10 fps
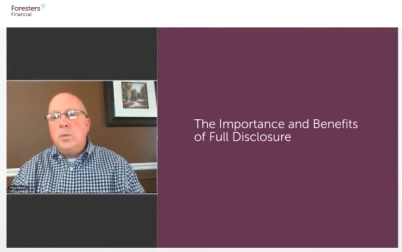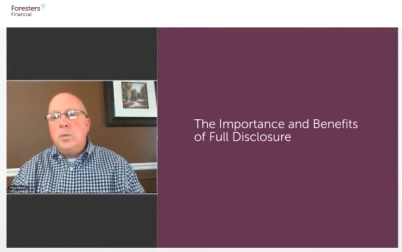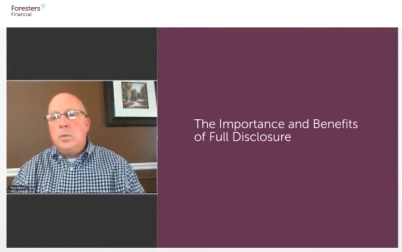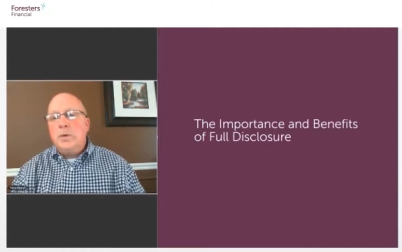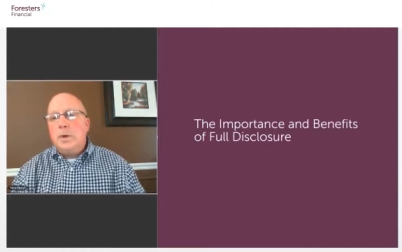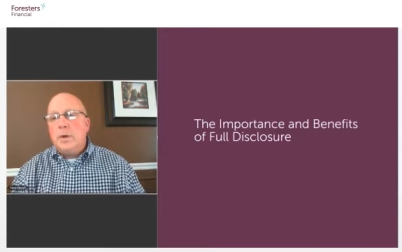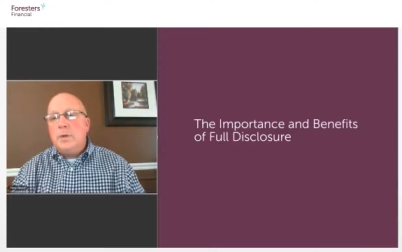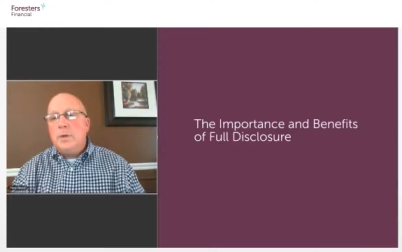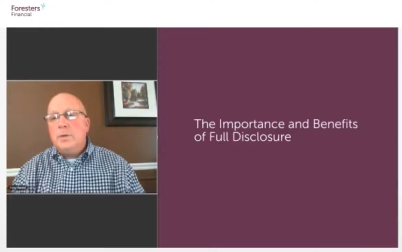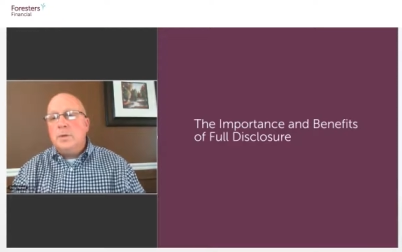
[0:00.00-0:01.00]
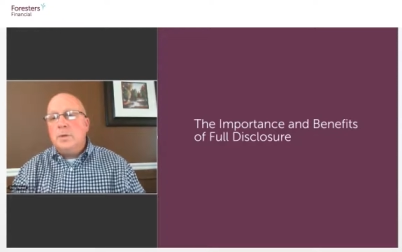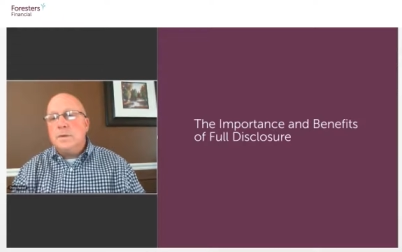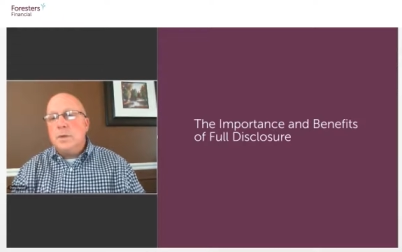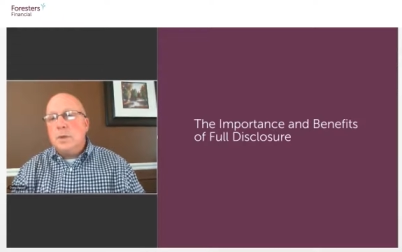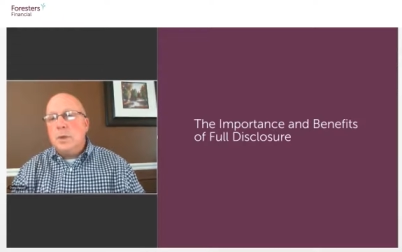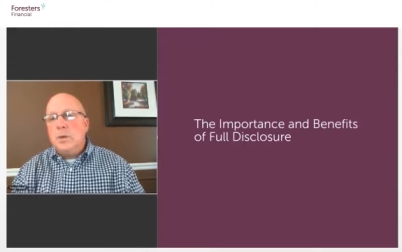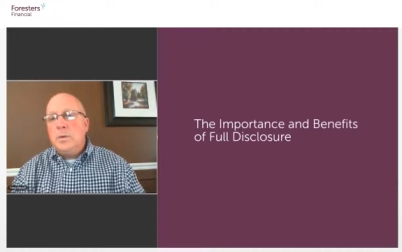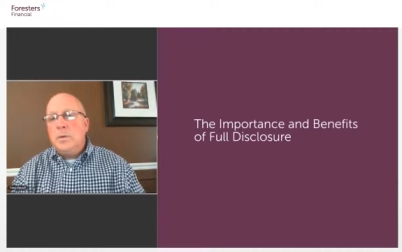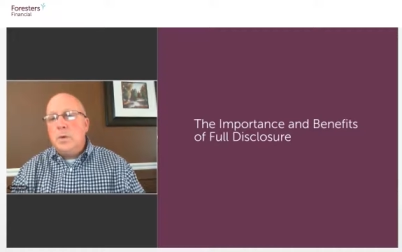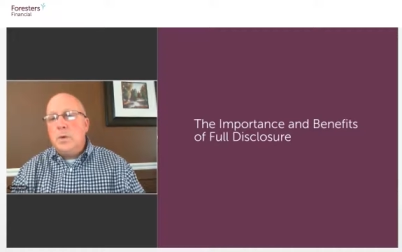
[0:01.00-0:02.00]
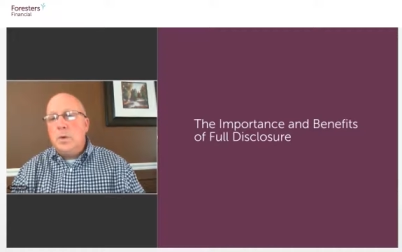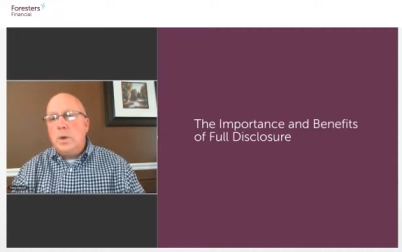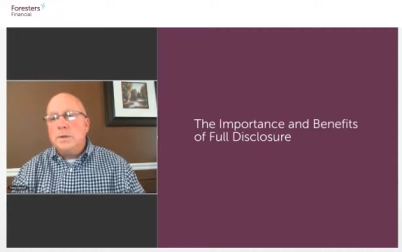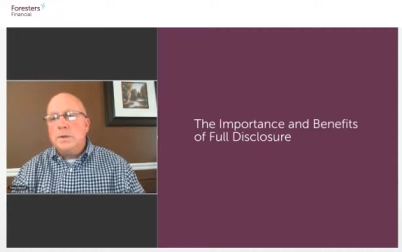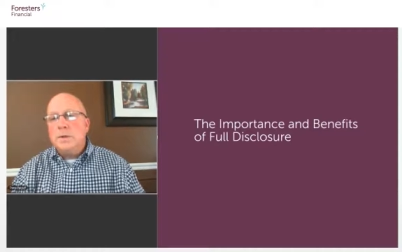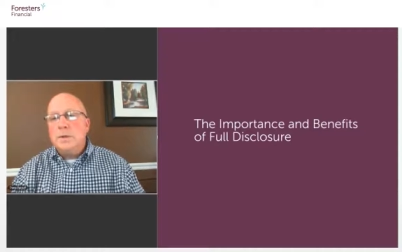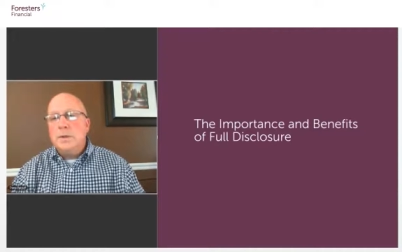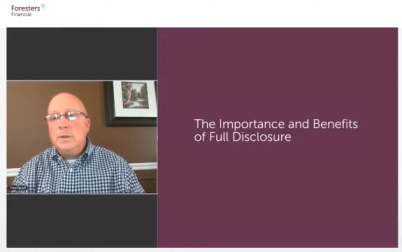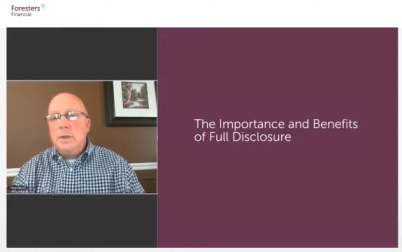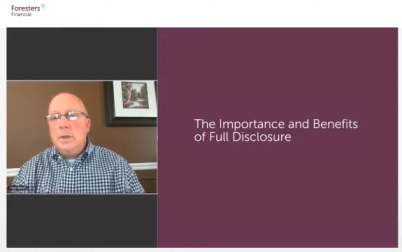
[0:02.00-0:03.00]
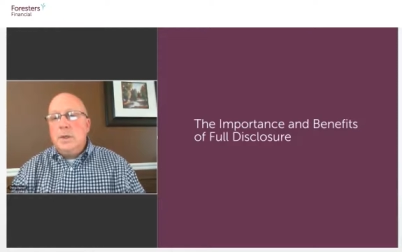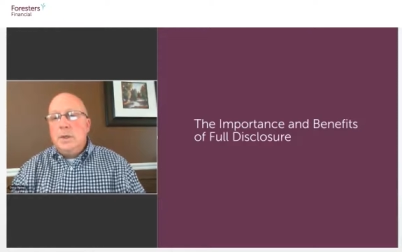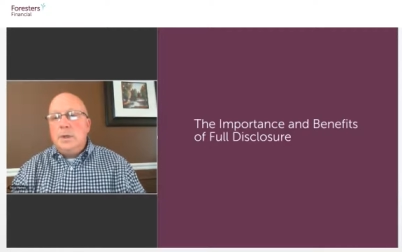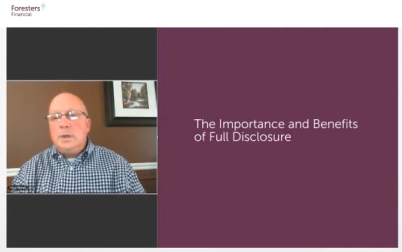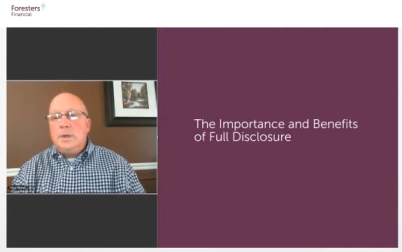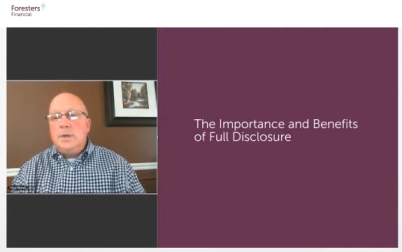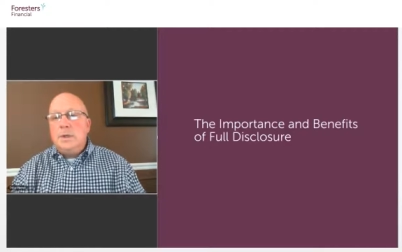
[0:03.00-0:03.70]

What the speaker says: And what I'm going to try to do is I'm going to go into our questions and